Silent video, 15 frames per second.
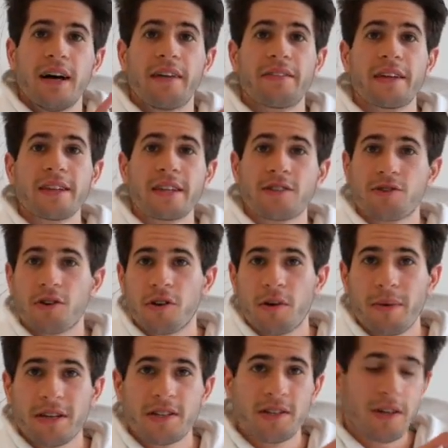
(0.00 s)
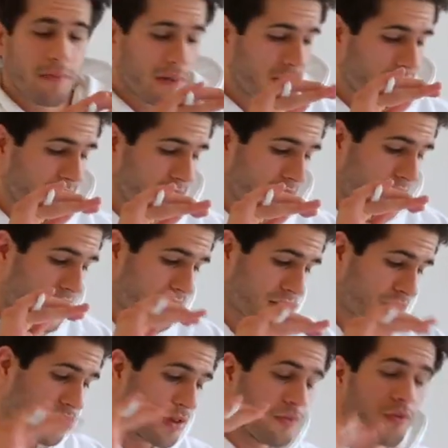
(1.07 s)
And then let's talk about something that's
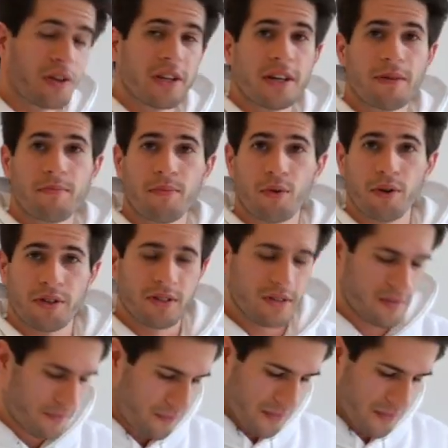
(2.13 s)
actually really important.